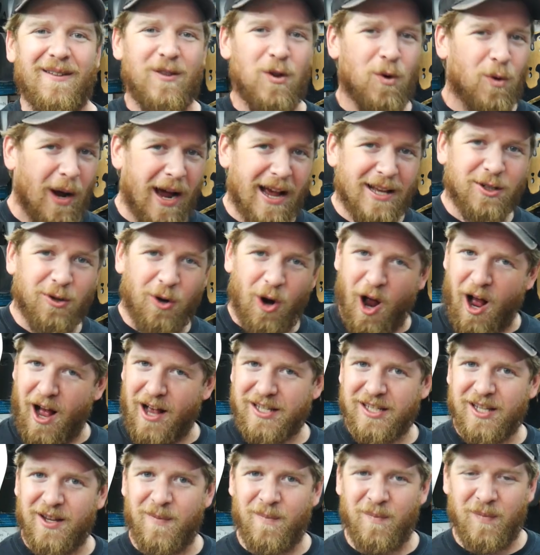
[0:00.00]
You guys are
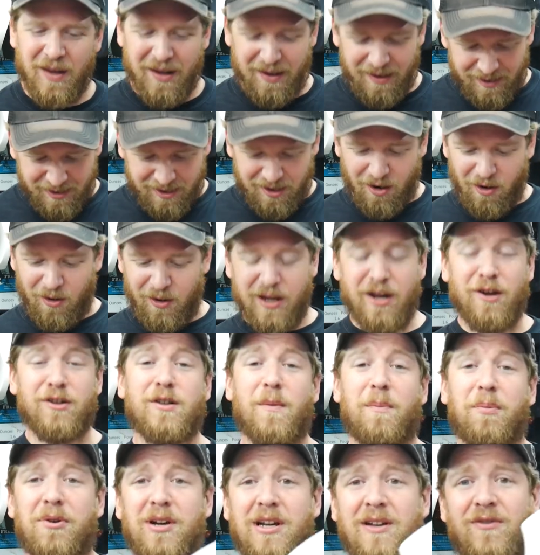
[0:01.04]
awesome. So
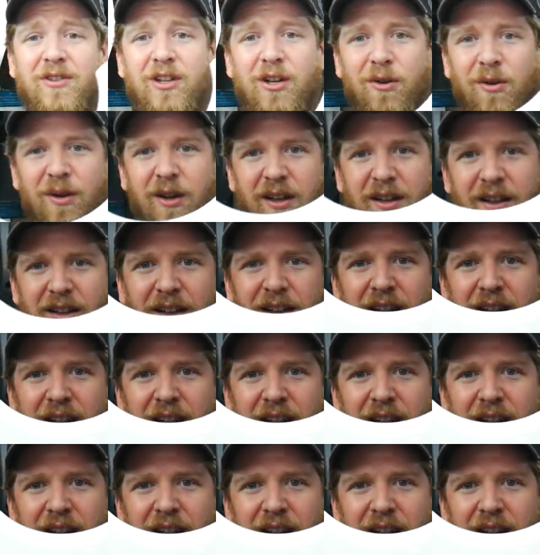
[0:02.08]
here's a preview.